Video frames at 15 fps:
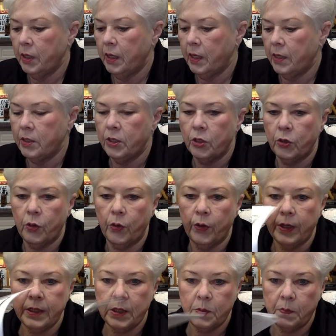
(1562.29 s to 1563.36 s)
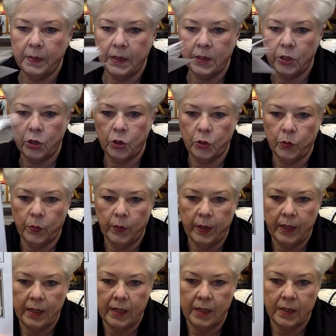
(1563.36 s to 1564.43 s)
Cut Christmas
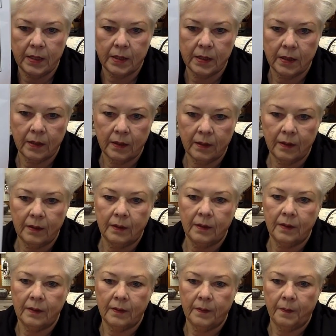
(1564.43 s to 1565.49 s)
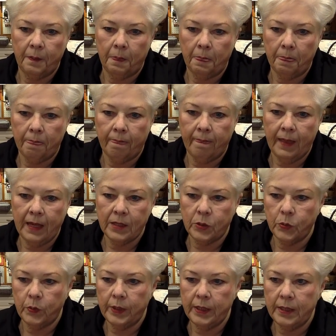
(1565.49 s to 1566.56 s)
Trees. Isn't that
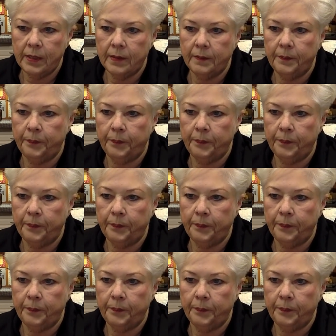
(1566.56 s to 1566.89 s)
sweet?